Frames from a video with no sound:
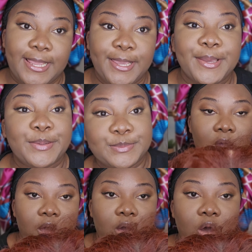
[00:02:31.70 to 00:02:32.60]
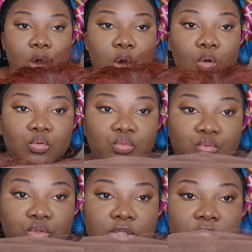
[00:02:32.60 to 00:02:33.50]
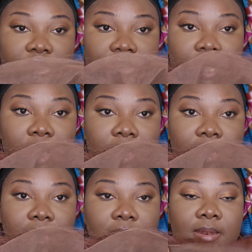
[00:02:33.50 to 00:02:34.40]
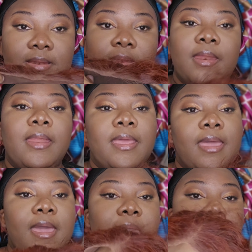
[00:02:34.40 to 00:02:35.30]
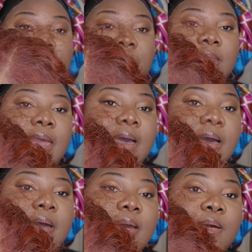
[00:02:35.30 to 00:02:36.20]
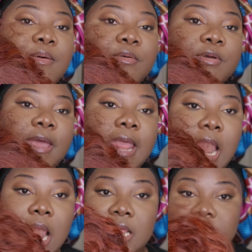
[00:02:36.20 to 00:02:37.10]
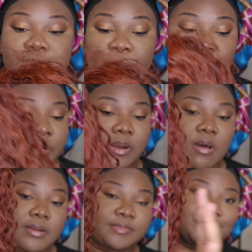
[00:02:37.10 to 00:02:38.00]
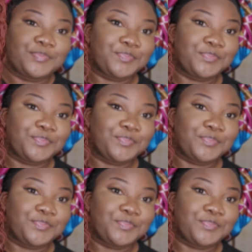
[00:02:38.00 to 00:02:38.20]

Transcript: yeah all done and now let's put it on